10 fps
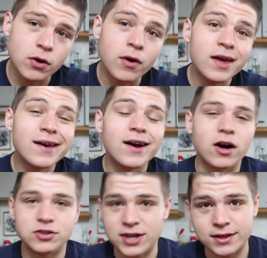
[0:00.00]
So
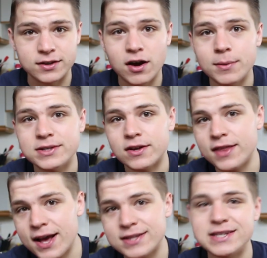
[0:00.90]
I'll check the comments on
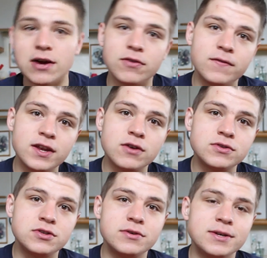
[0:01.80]
that, see how the
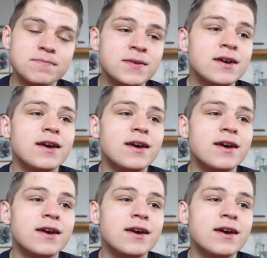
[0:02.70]
video's doing,